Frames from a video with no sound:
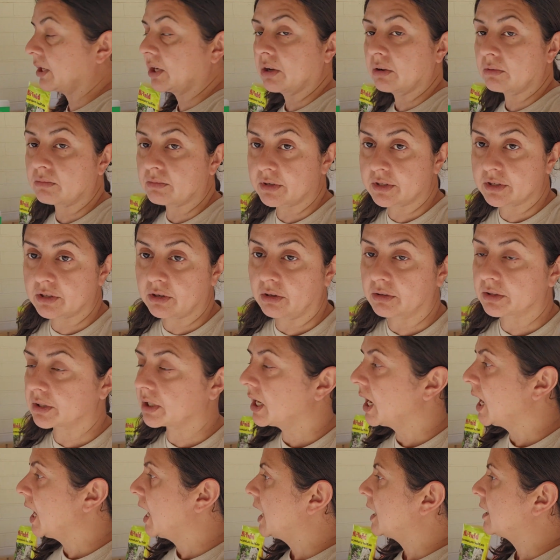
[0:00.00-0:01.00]
good results.
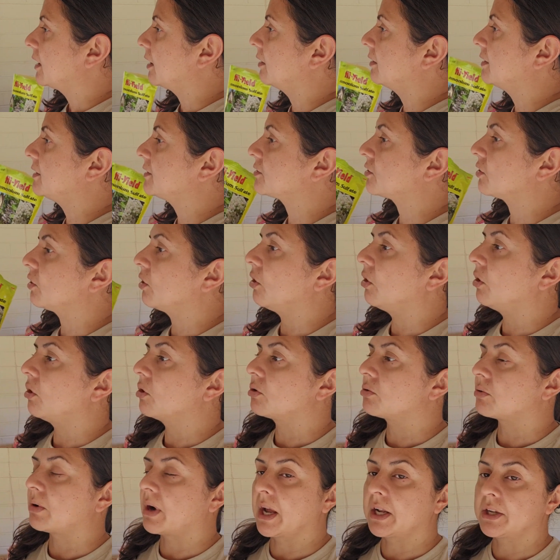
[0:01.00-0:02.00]
Now these are all
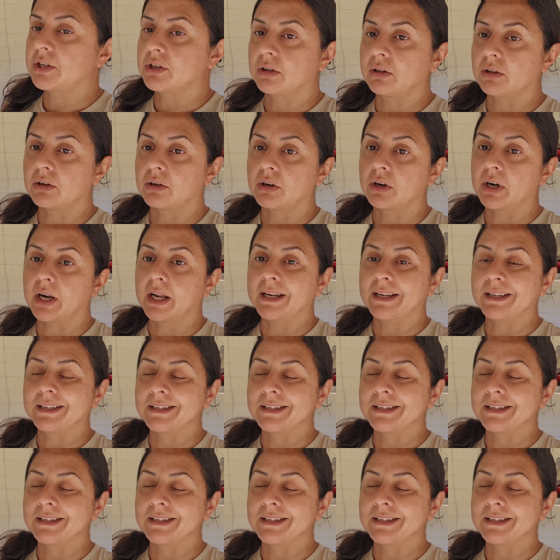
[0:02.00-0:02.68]
granular, and